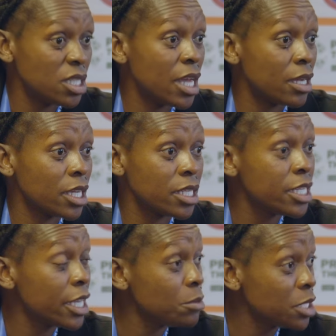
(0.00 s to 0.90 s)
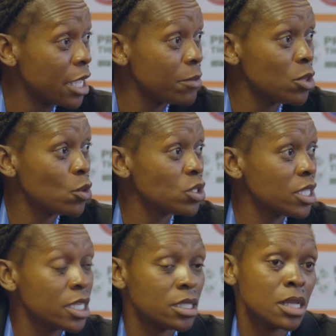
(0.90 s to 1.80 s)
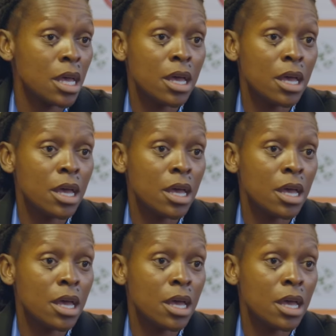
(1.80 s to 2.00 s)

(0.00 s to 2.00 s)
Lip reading: They are getting game time in those leagues.